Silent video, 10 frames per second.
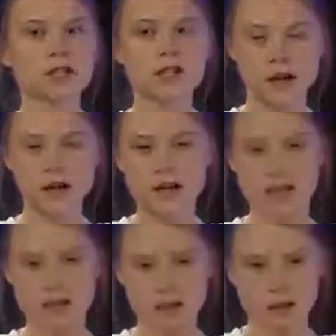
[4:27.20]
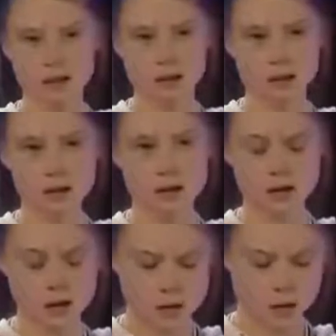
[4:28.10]
Silence.
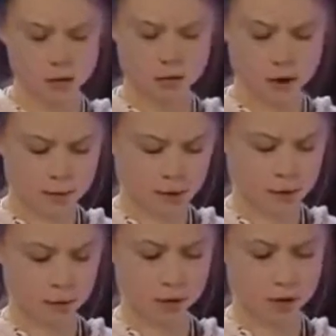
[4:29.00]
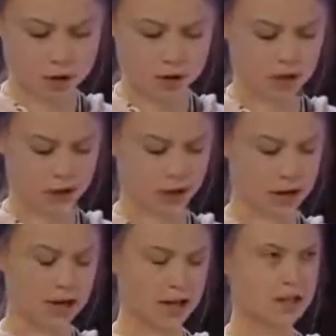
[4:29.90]
Or something worse than
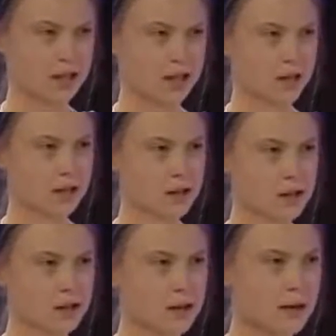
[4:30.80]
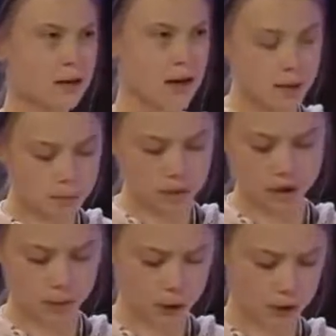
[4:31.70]
silence.
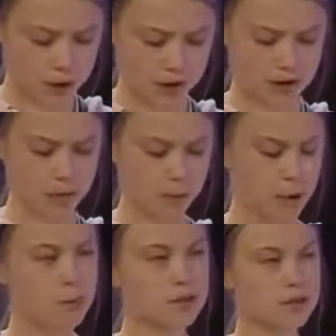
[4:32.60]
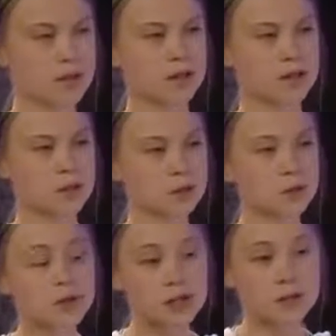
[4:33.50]
Empty words and promises
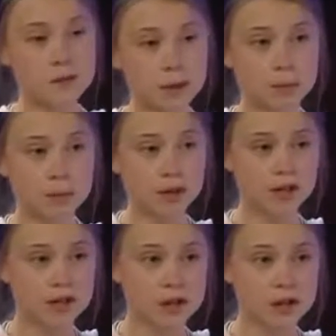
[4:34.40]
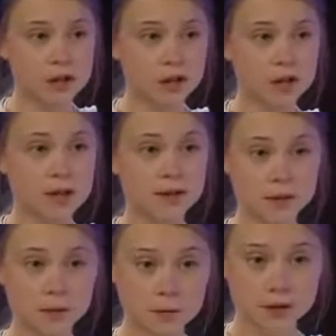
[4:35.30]
which give the impression that
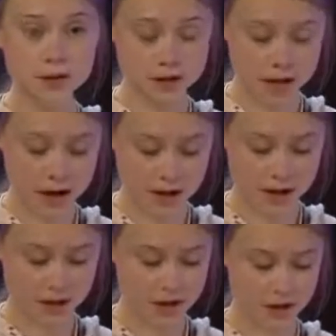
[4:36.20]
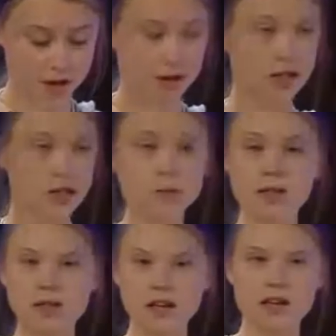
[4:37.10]
sufficient action is
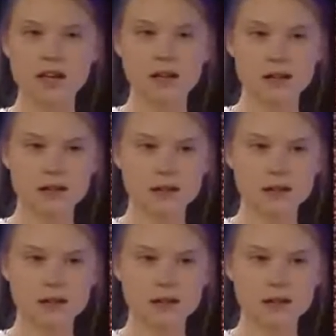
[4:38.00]
being taken.